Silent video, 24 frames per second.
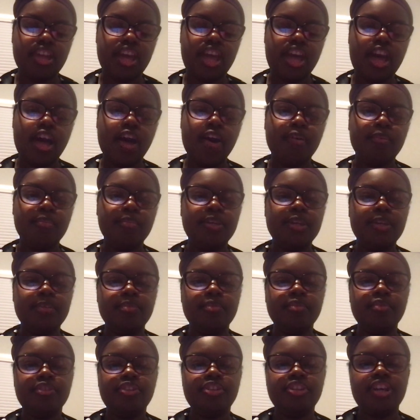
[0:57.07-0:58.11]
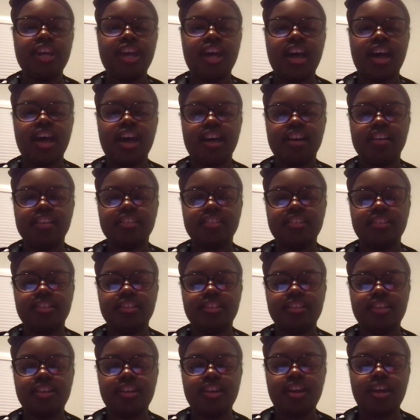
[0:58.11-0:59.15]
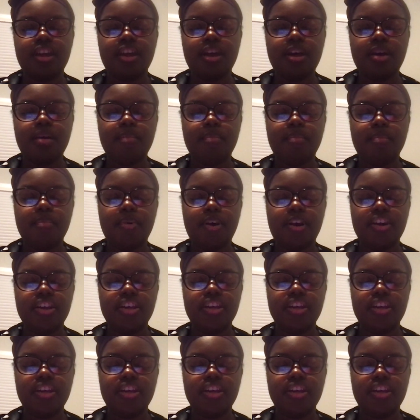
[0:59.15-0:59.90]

how people should act, but